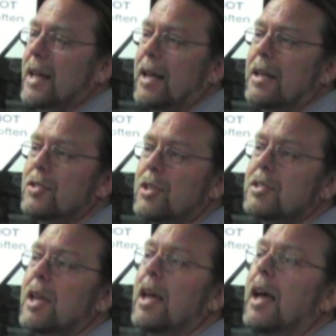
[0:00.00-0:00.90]
S A is
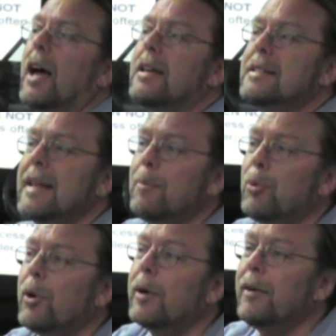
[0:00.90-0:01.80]
just a
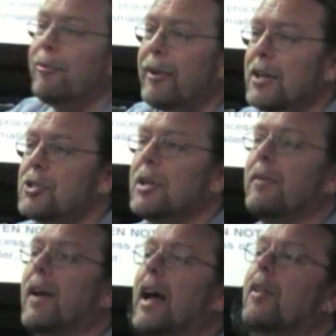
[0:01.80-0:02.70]
temporary function
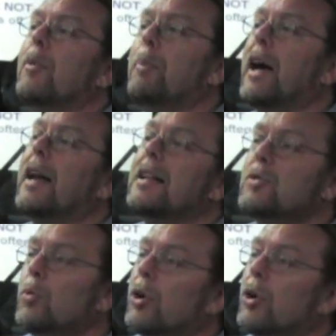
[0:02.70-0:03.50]
of how the body's